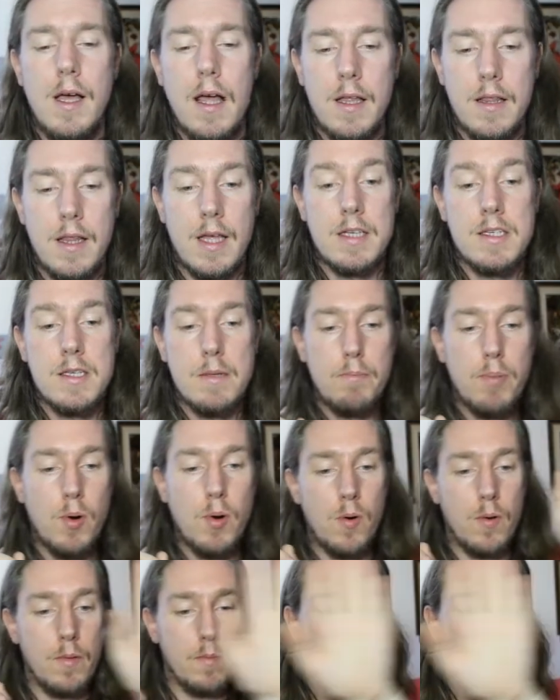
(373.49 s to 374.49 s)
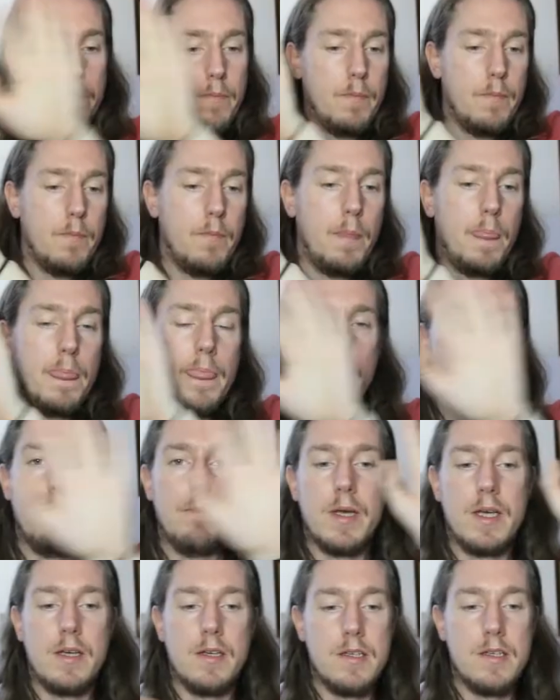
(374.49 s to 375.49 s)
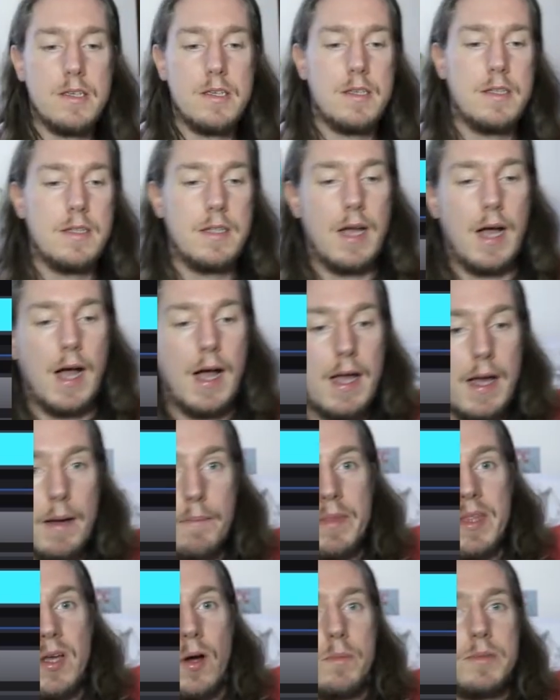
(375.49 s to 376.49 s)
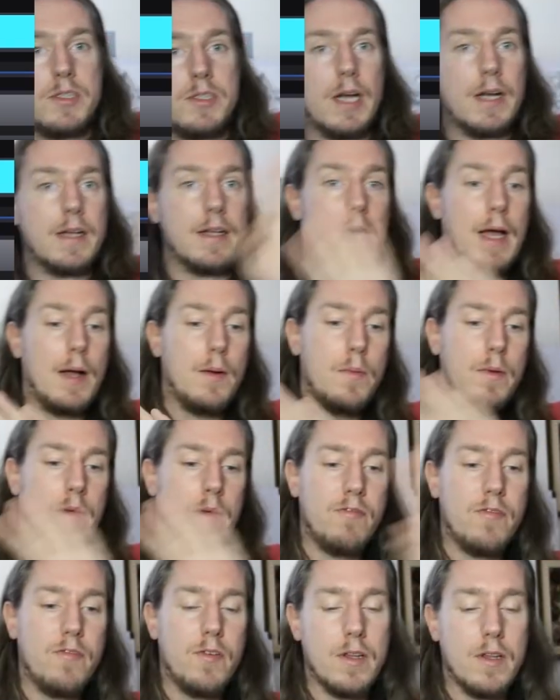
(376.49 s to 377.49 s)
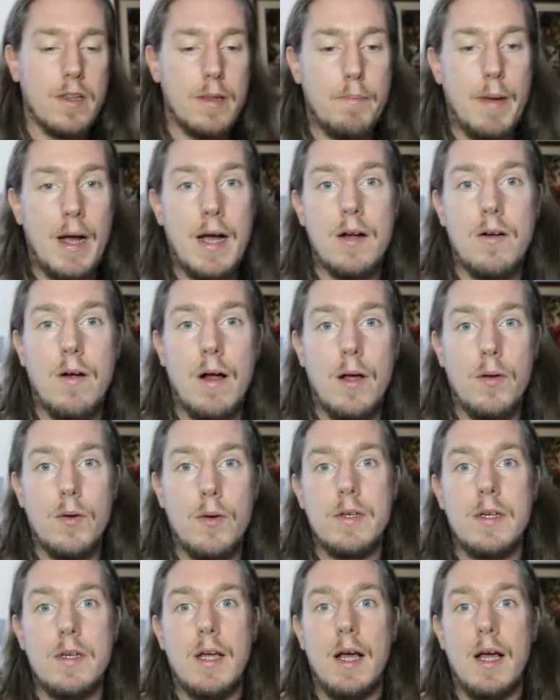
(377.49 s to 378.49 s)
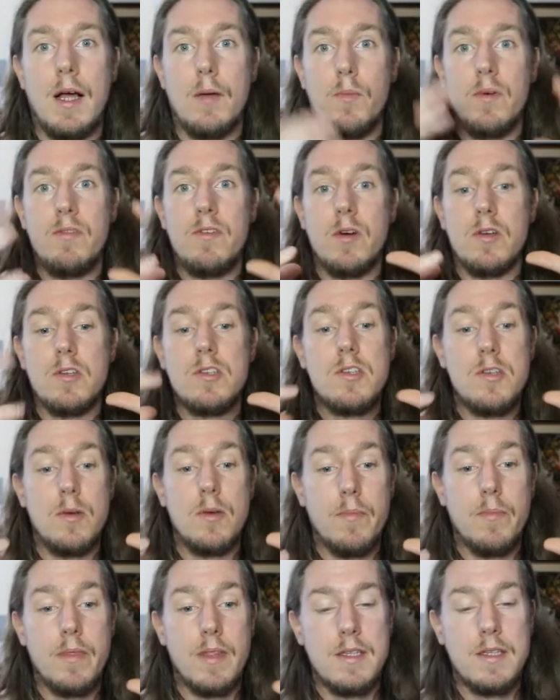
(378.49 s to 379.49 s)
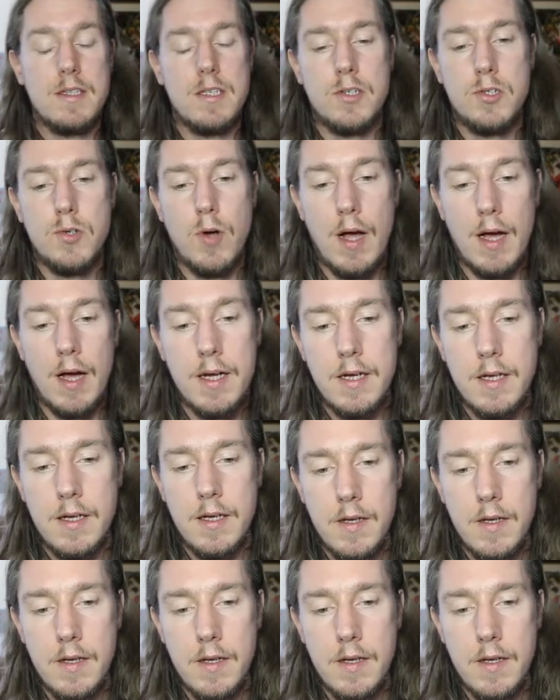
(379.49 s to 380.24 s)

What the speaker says: That's important because I am the object now in front of the background and we've got something to track.